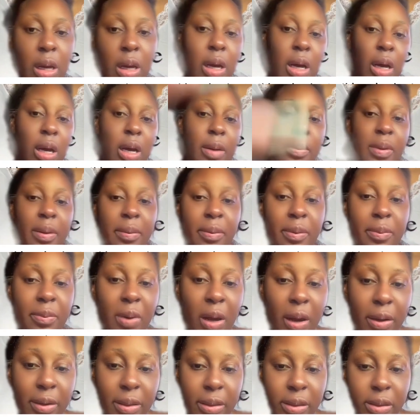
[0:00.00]
Let me
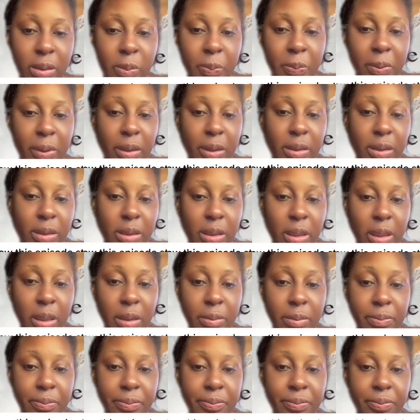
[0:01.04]
block this
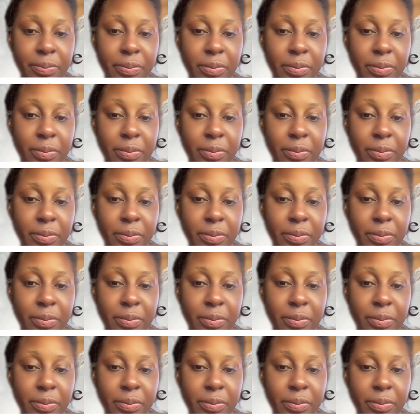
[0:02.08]
person.